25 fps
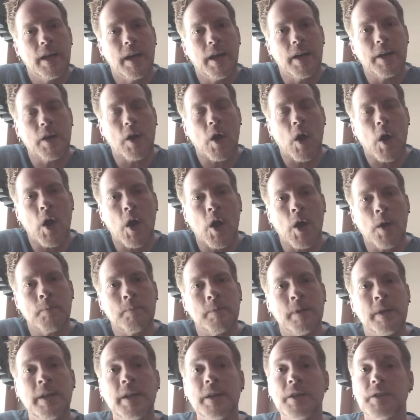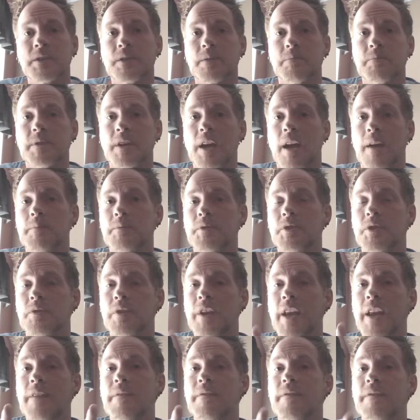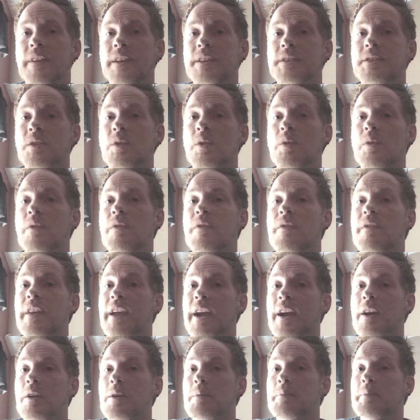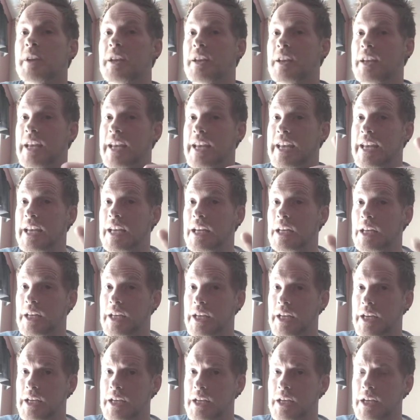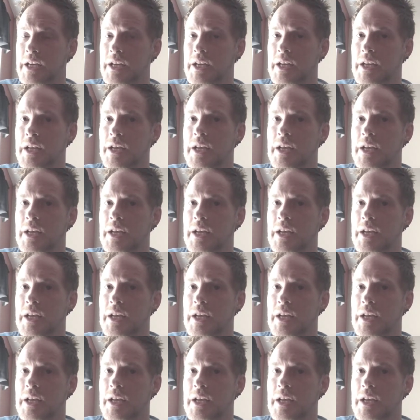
an arm, sometimes you need physical therapy, healing,